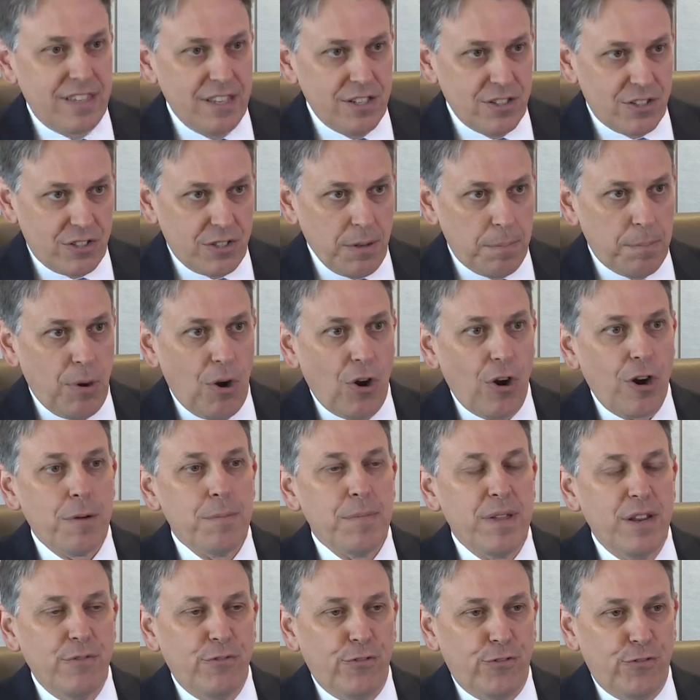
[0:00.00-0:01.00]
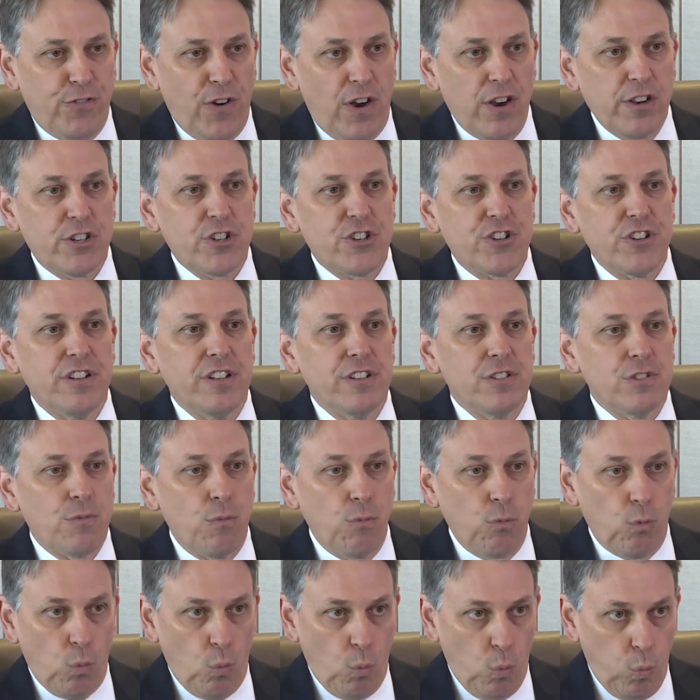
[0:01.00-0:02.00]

this department functions